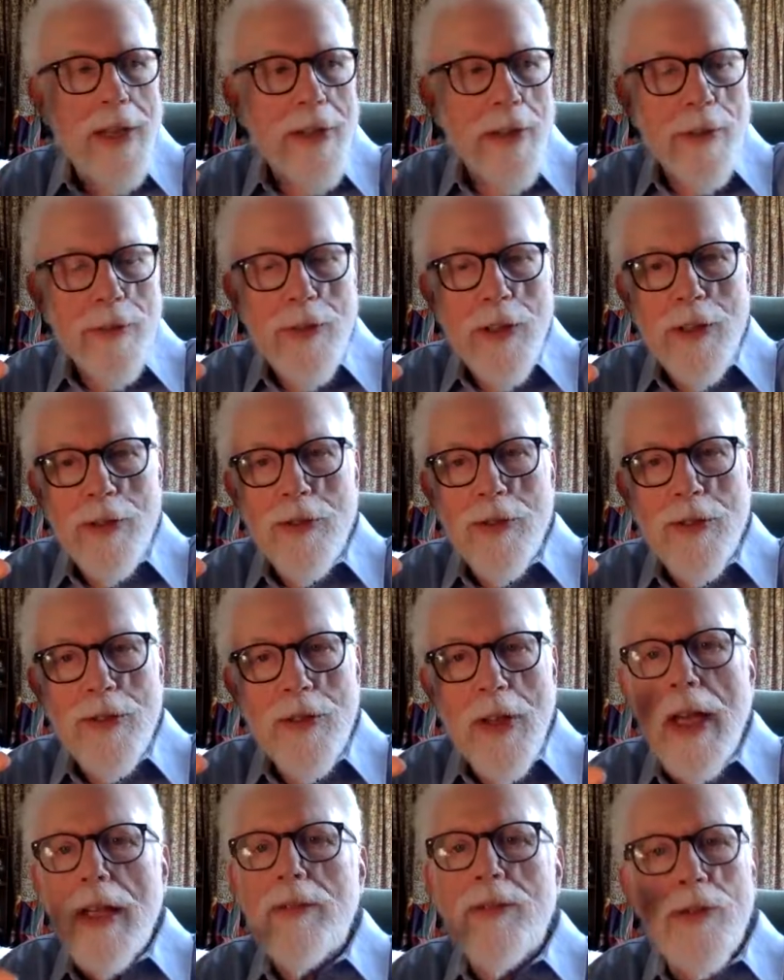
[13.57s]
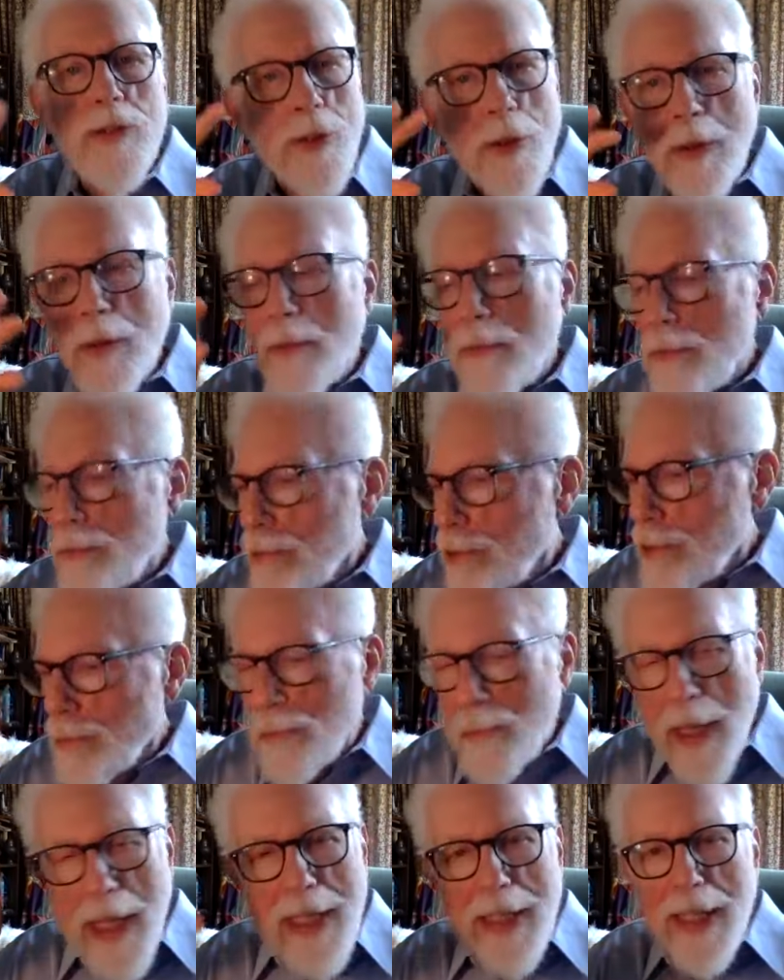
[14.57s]
They're just uh, sort of
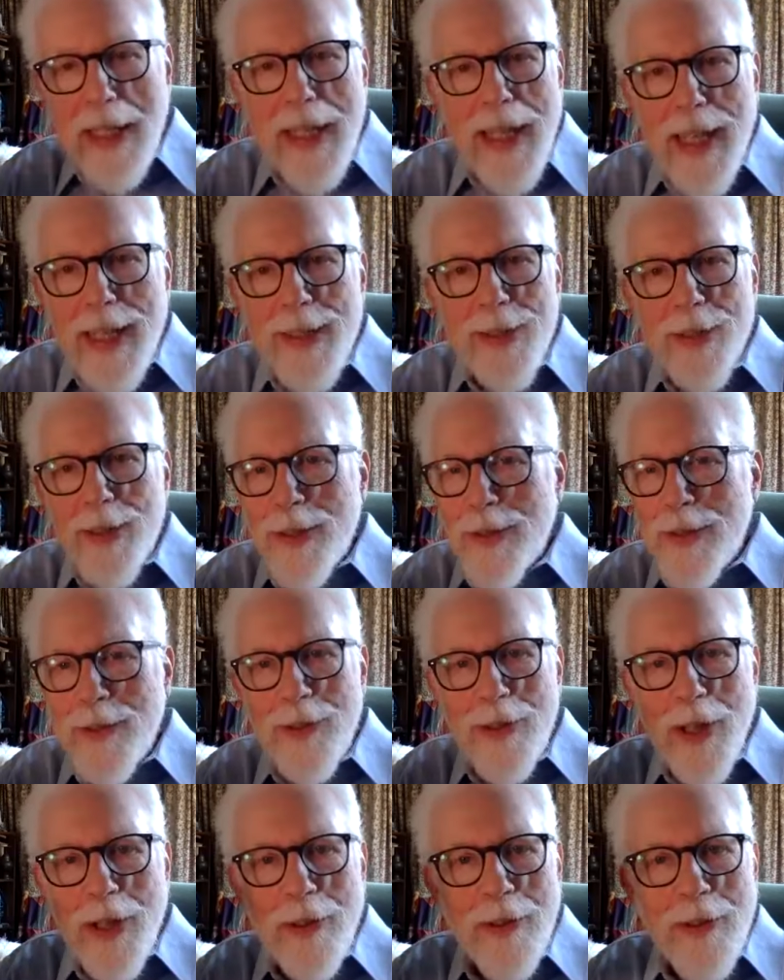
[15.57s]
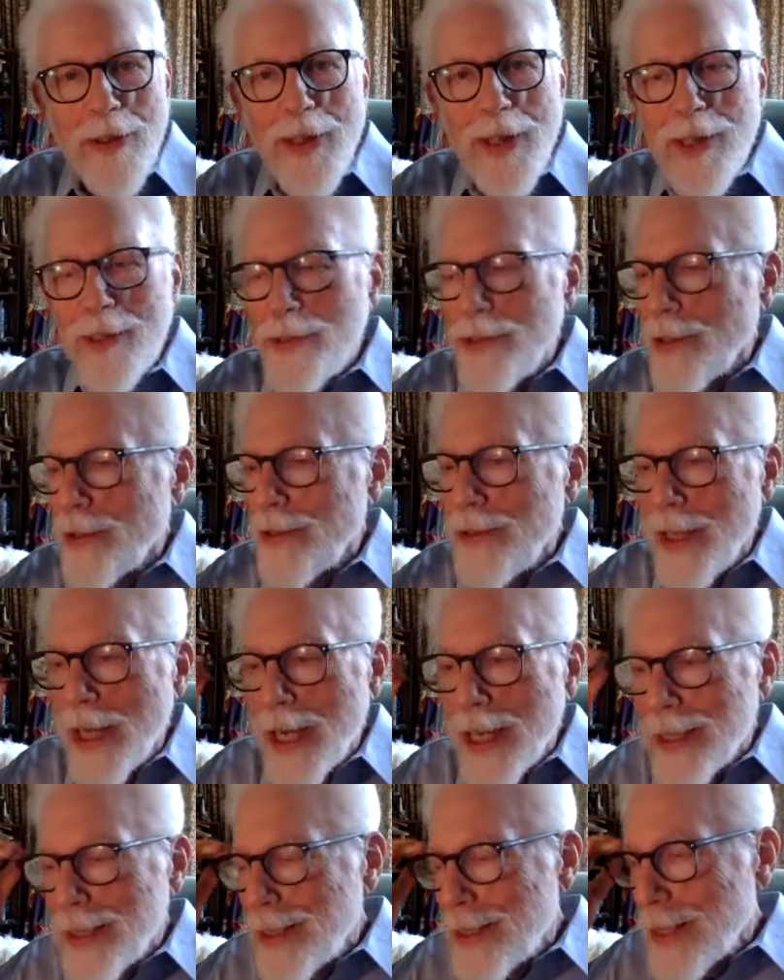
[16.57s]
speculations. They're, these are
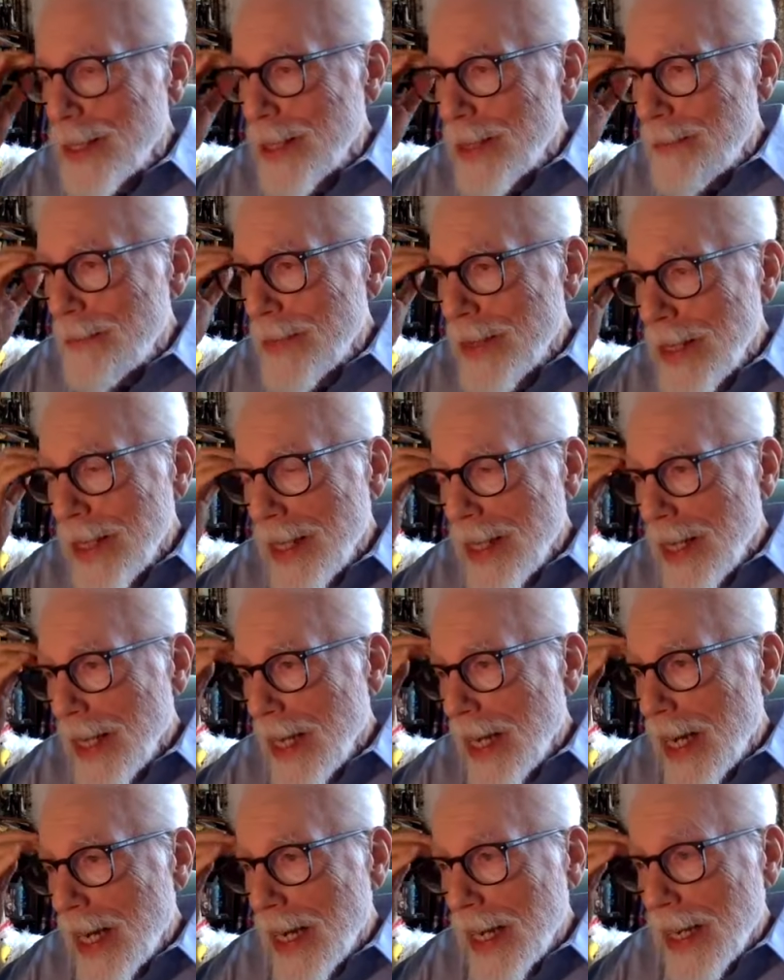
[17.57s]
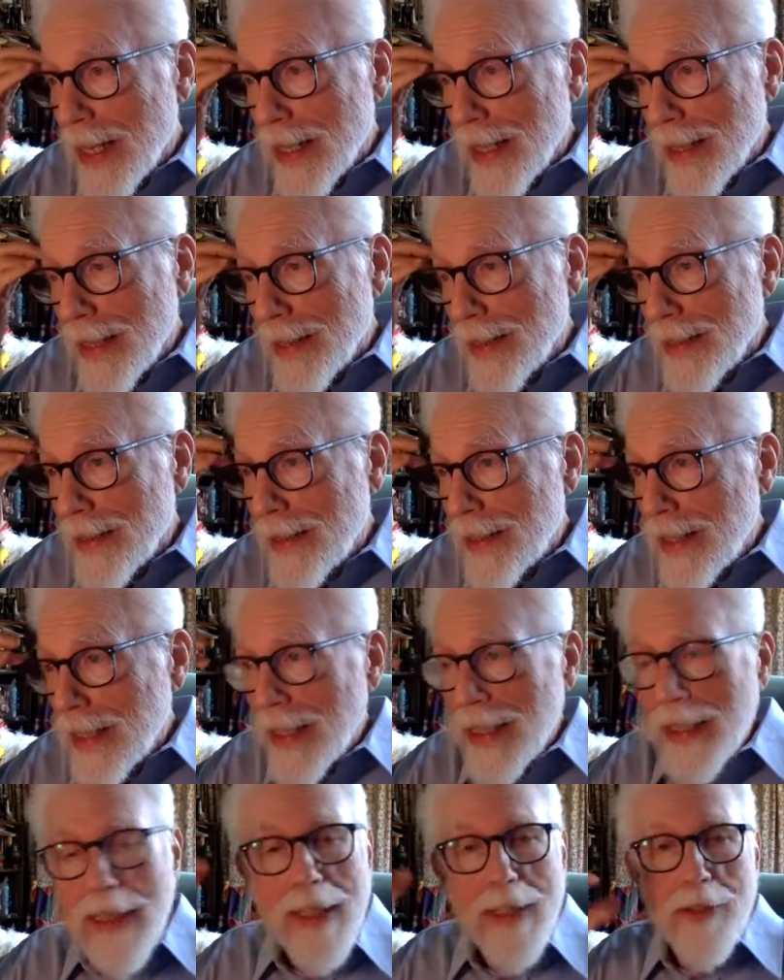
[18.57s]
not uh, uh
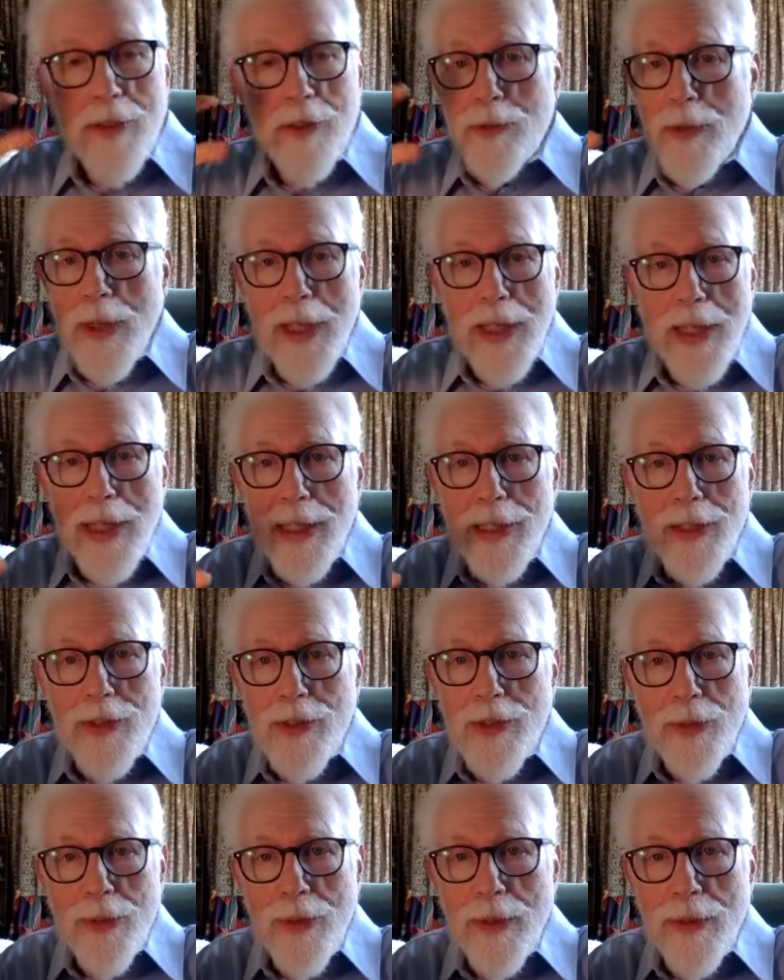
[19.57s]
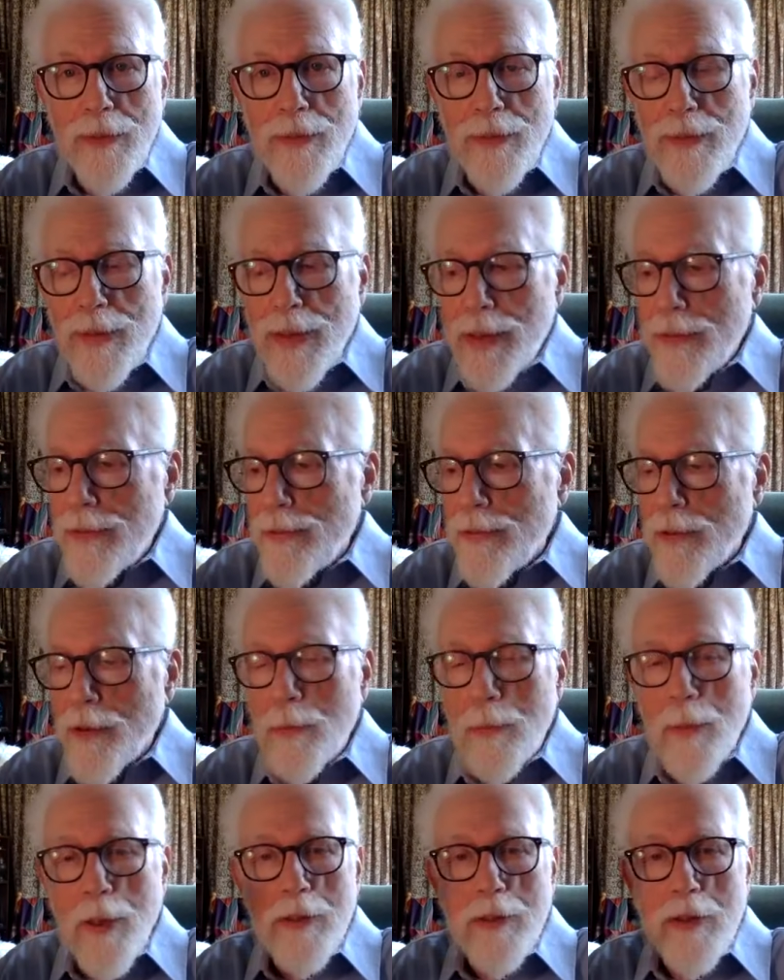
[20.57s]
to illustrate any sort of uh,
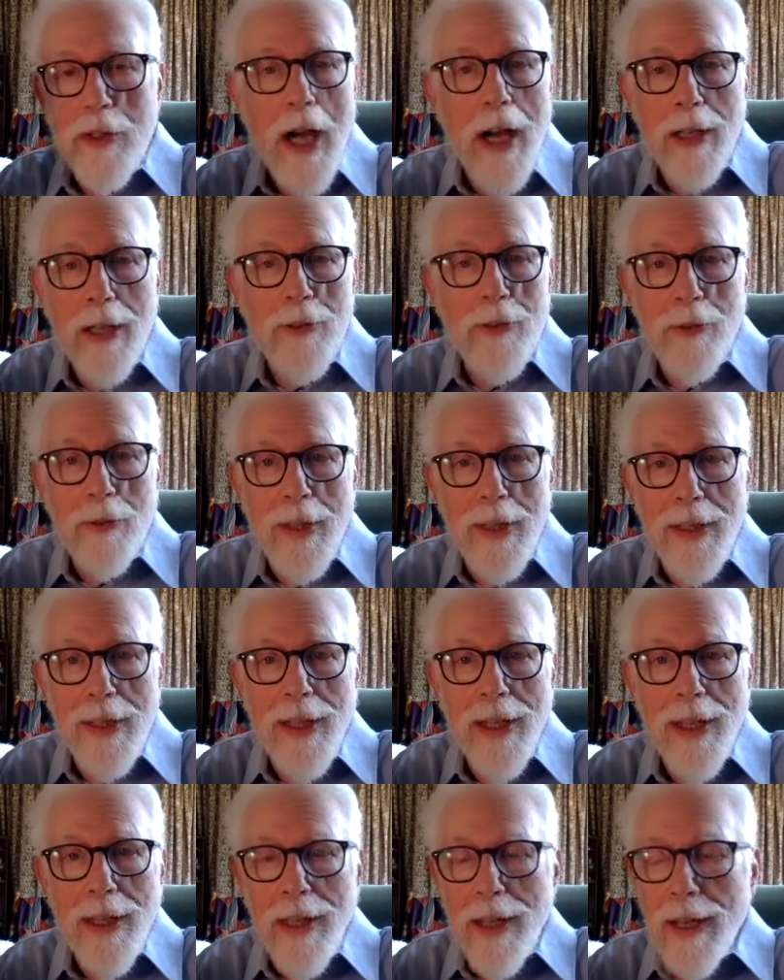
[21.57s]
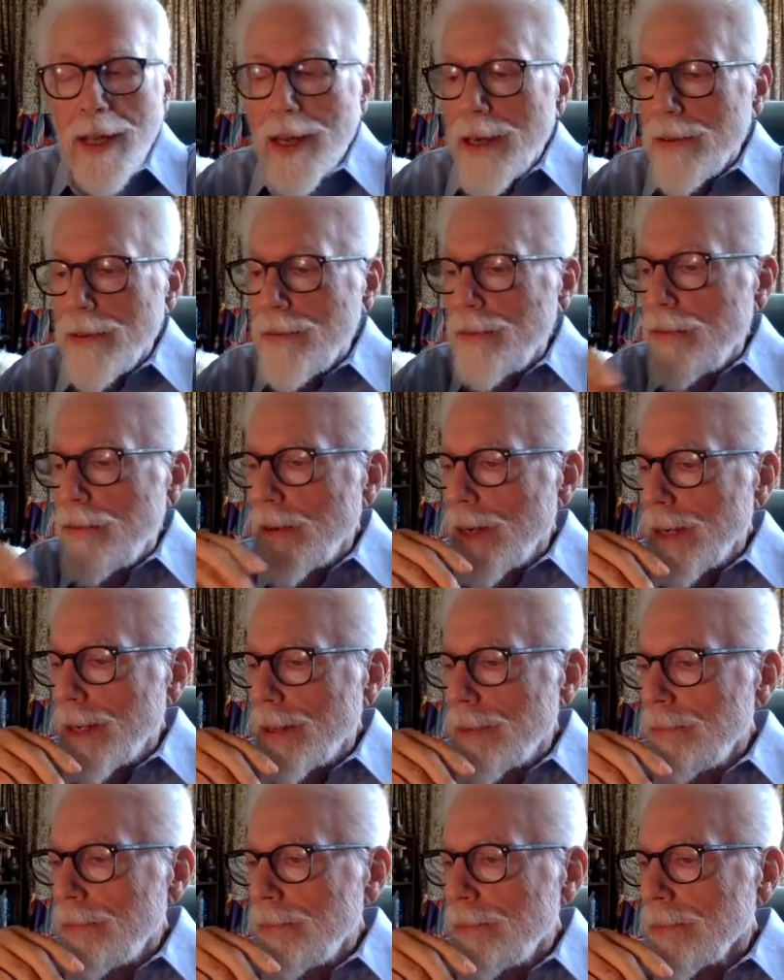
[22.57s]
formal doctrine of, uh,